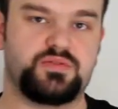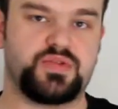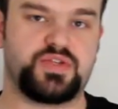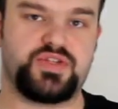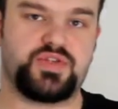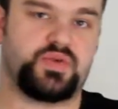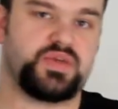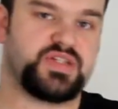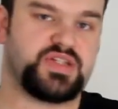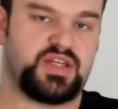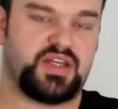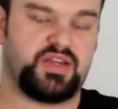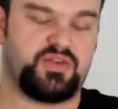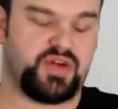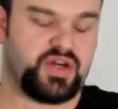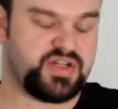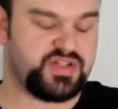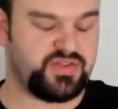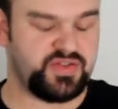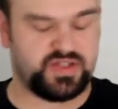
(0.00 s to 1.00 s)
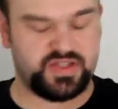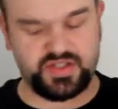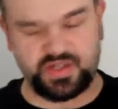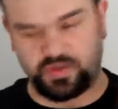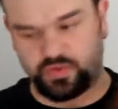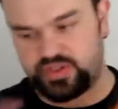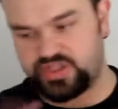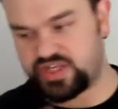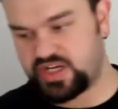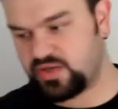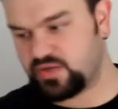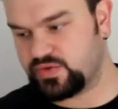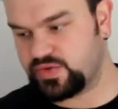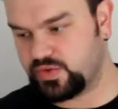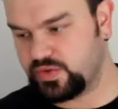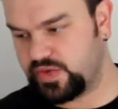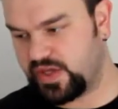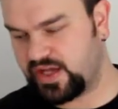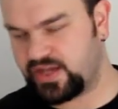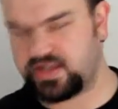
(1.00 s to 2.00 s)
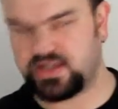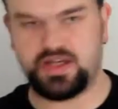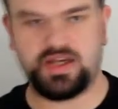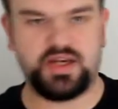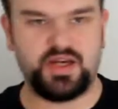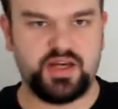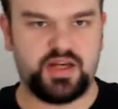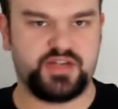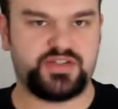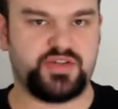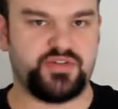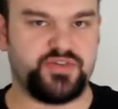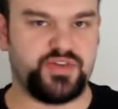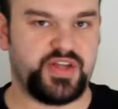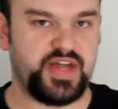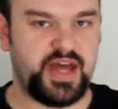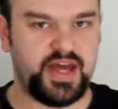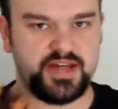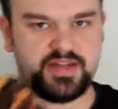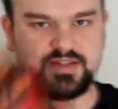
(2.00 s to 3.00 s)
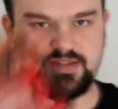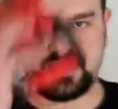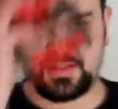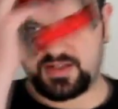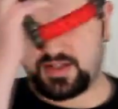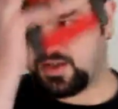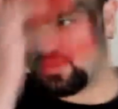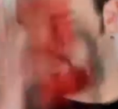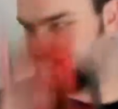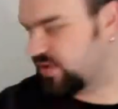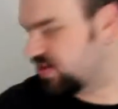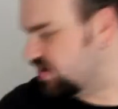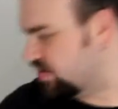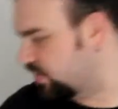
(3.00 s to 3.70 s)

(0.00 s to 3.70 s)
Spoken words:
because you want to see the exit, so we shall do that. So for that, I'll put this